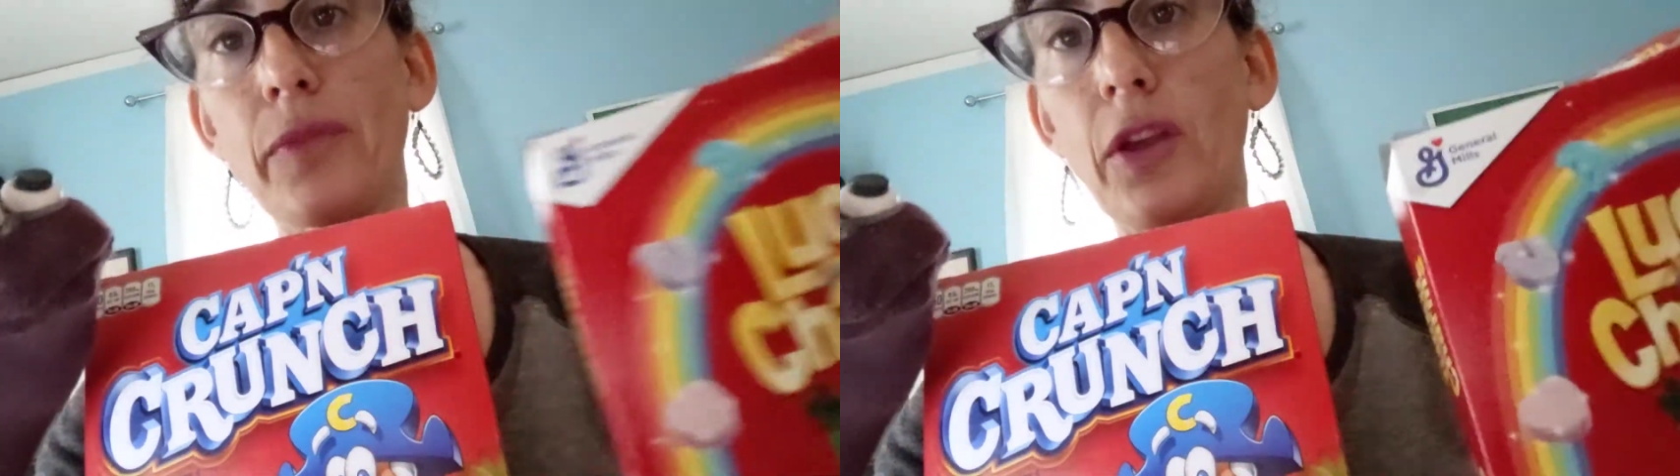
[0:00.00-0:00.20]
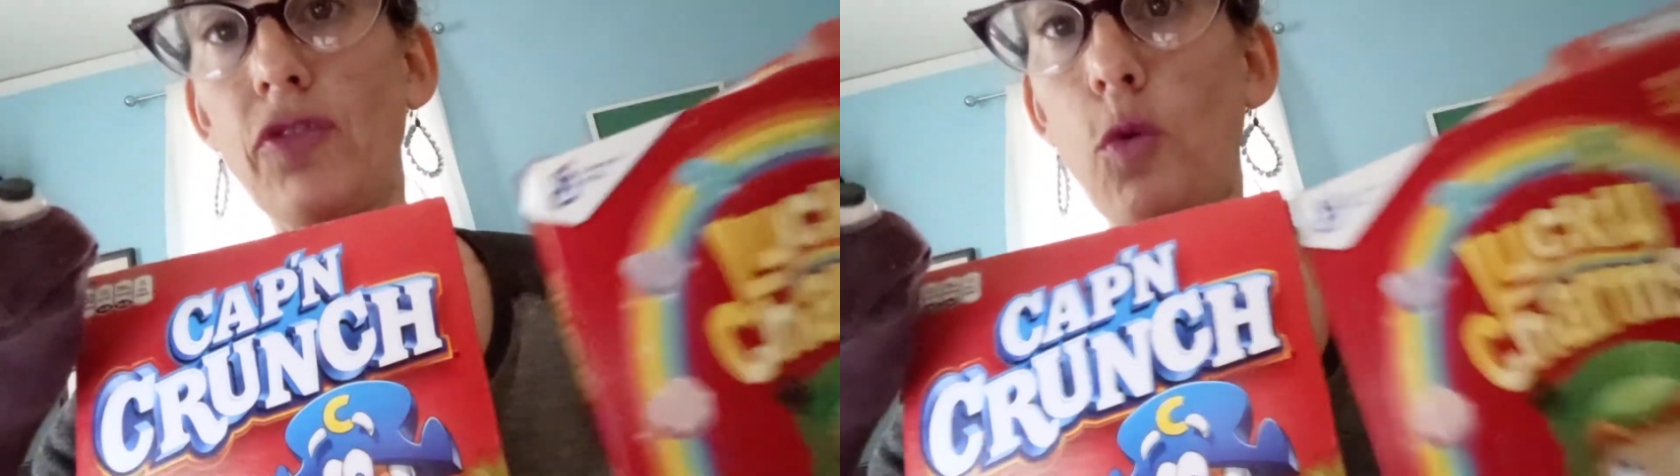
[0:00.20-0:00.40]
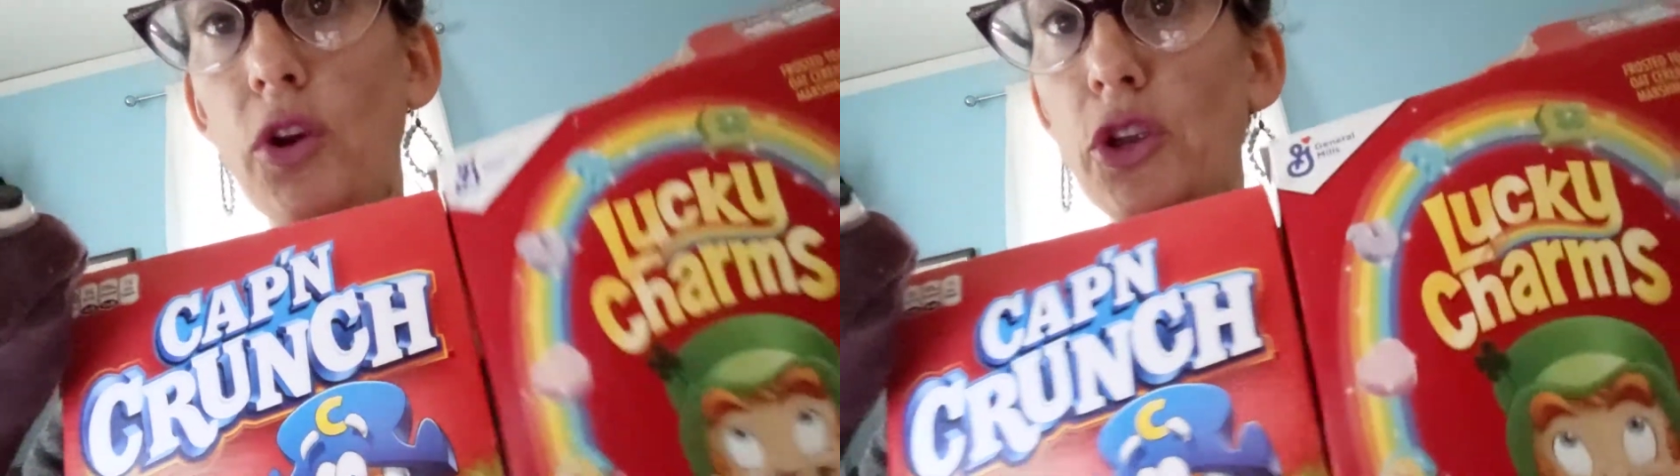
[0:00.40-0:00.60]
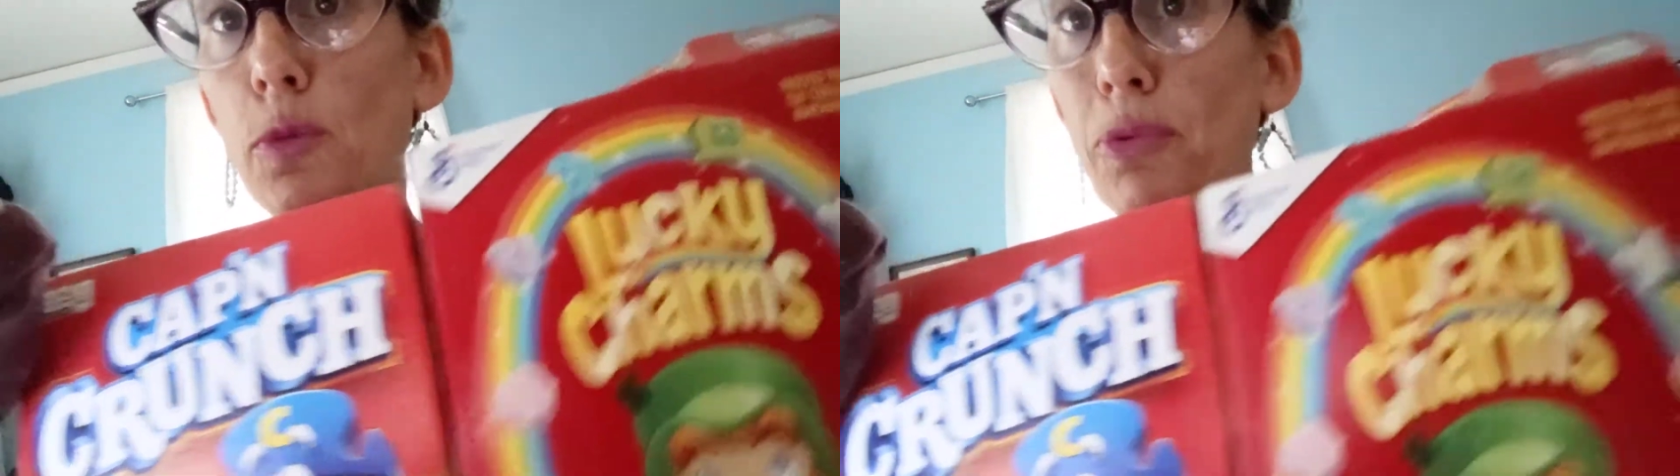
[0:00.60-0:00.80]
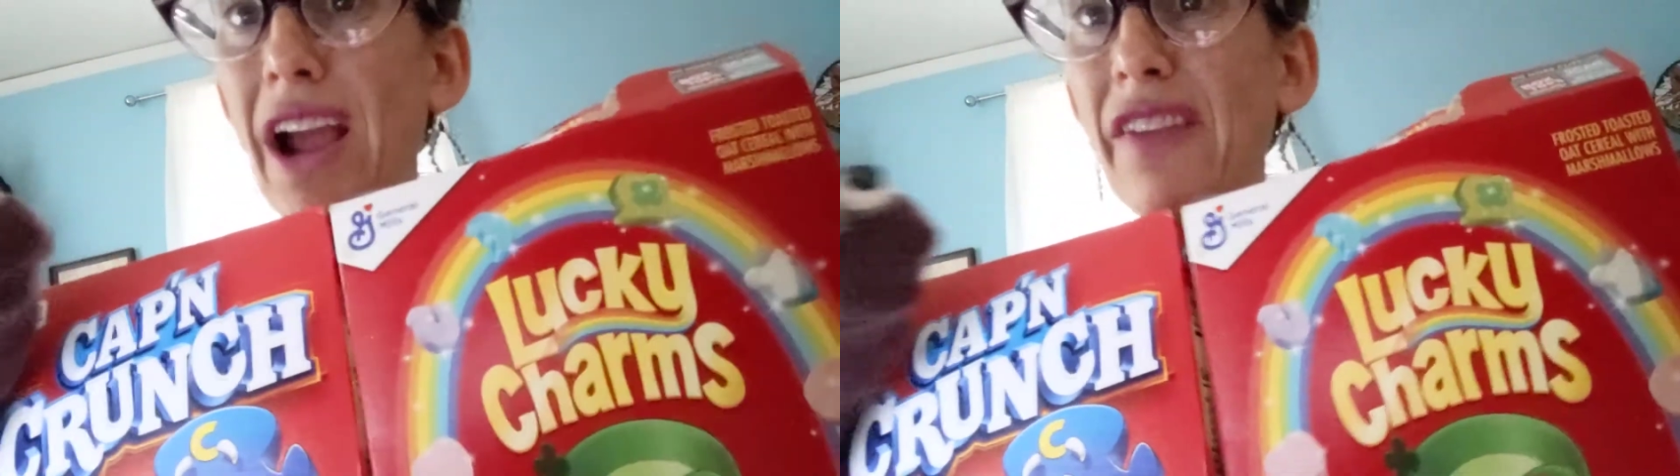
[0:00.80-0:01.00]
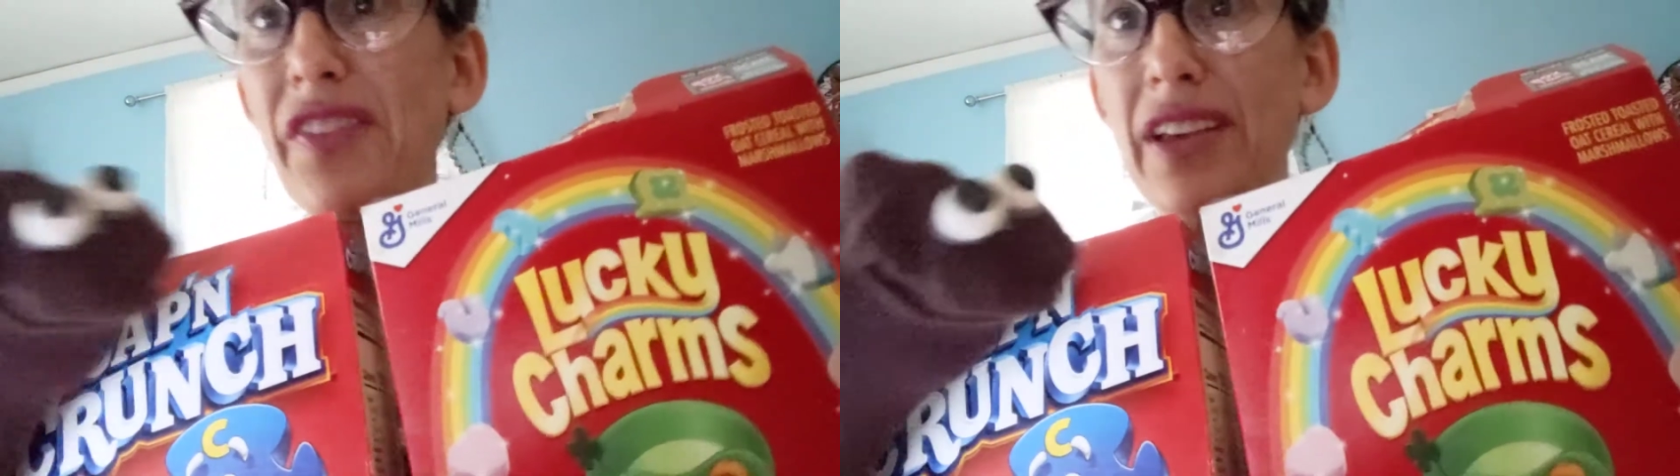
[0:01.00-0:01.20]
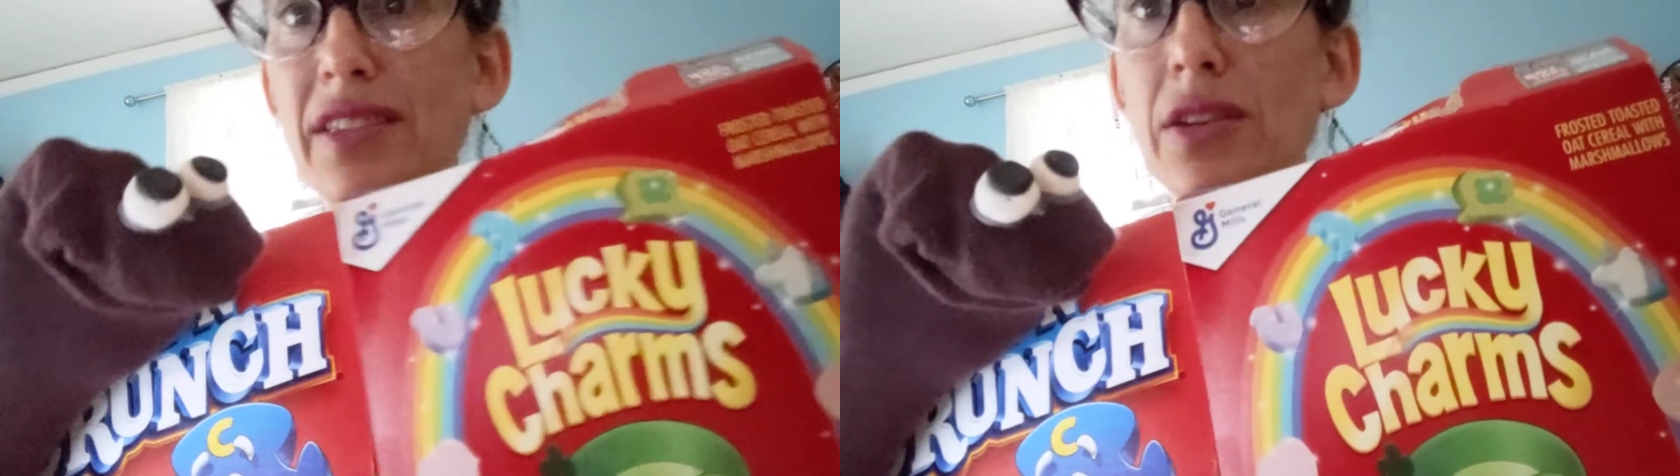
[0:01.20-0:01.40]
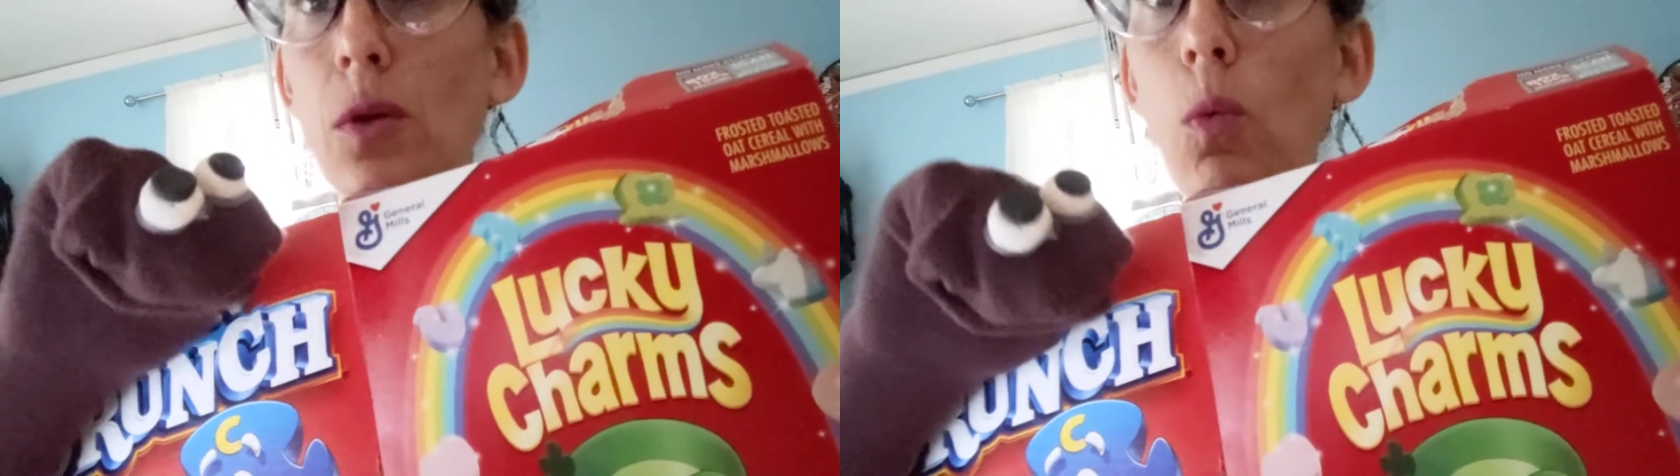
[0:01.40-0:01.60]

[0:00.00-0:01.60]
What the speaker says: for your breakfast.